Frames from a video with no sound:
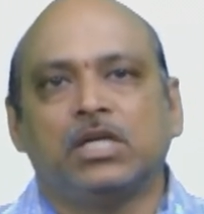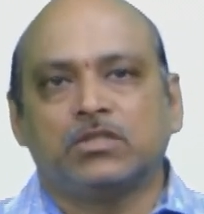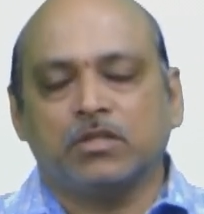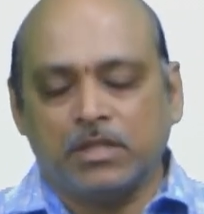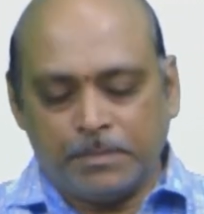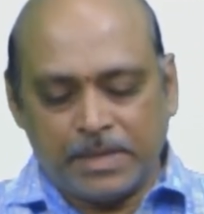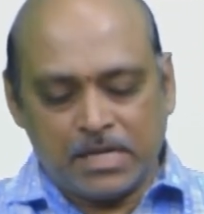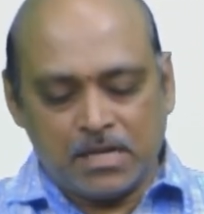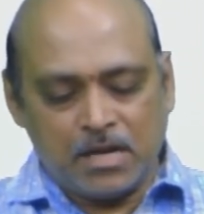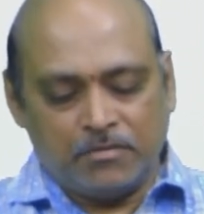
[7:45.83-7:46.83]
So, the
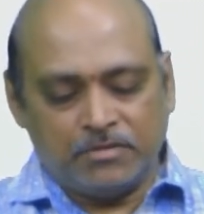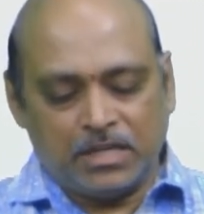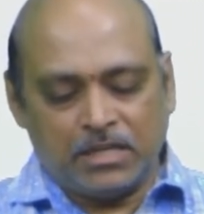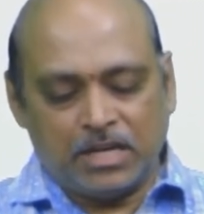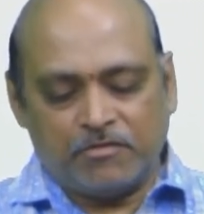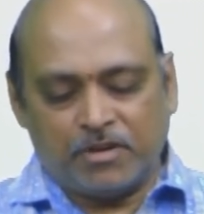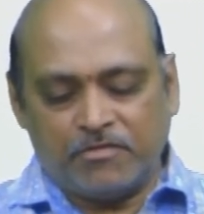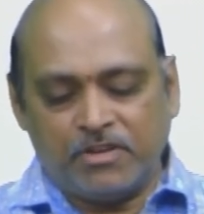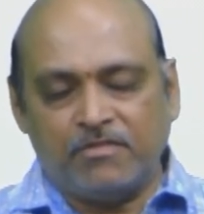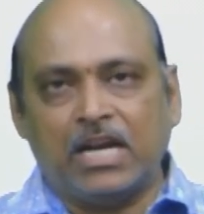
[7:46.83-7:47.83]
meaning of that F
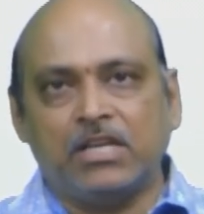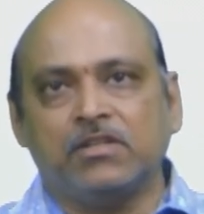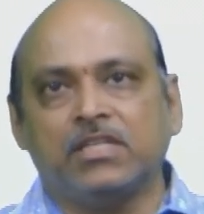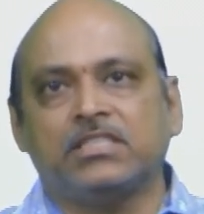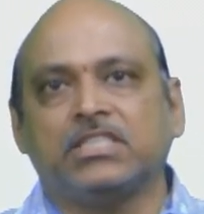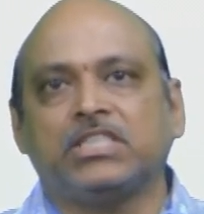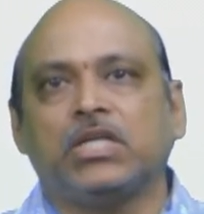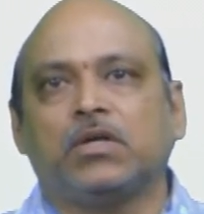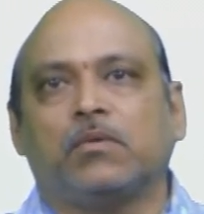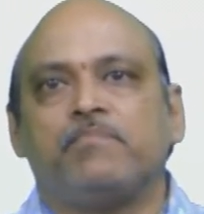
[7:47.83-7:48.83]
of E value is
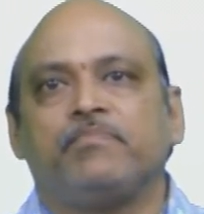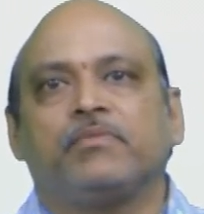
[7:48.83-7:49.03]
0